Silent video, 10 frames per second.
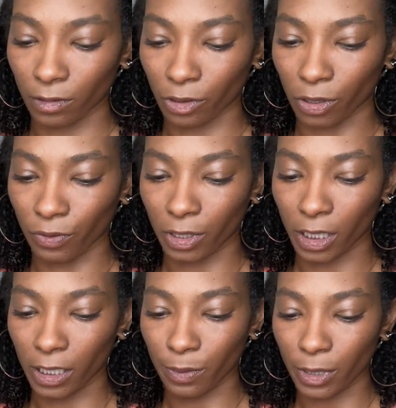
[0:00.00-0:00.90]
So if you
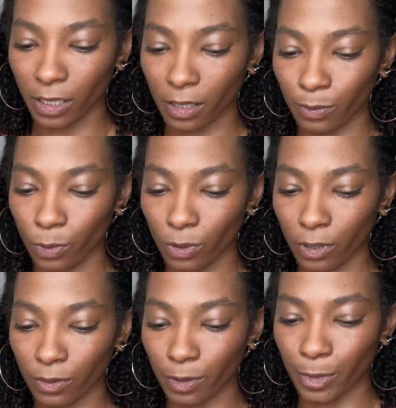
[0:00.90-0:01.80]
need to mix some
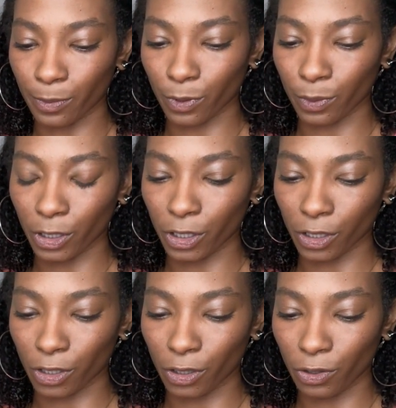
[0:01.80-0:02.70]
more, remember we
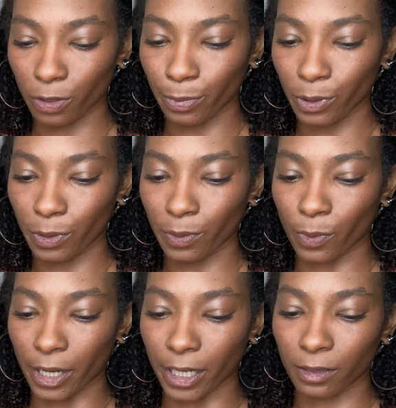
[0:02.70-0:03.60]
just used blue and
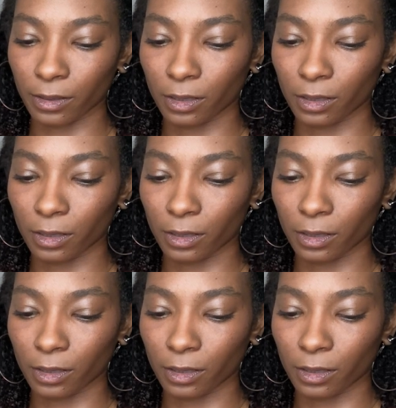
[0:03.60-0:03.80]
white.